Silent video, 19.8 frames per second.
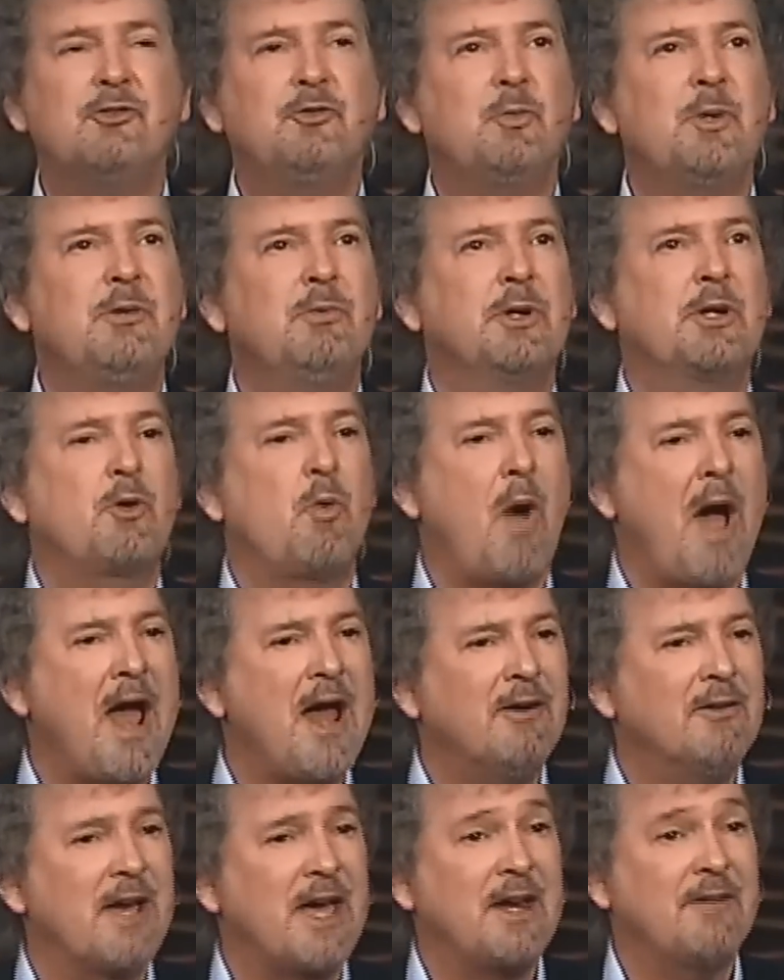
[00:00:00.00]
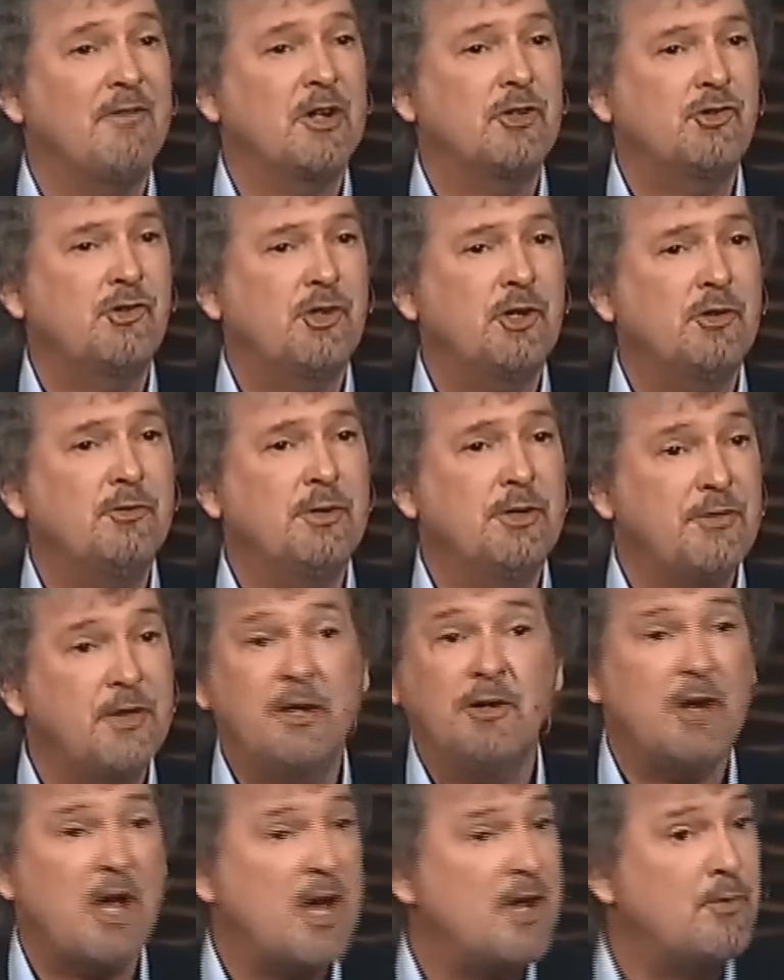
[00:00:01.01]
we require out of our children, they're
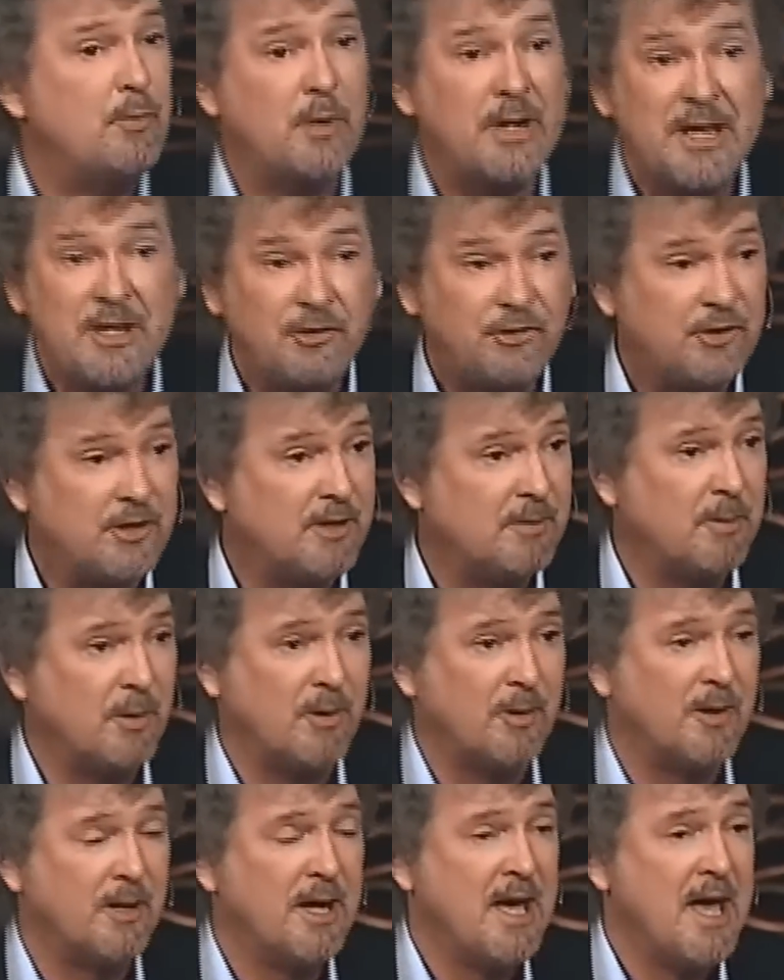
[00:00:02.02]
unreasonable.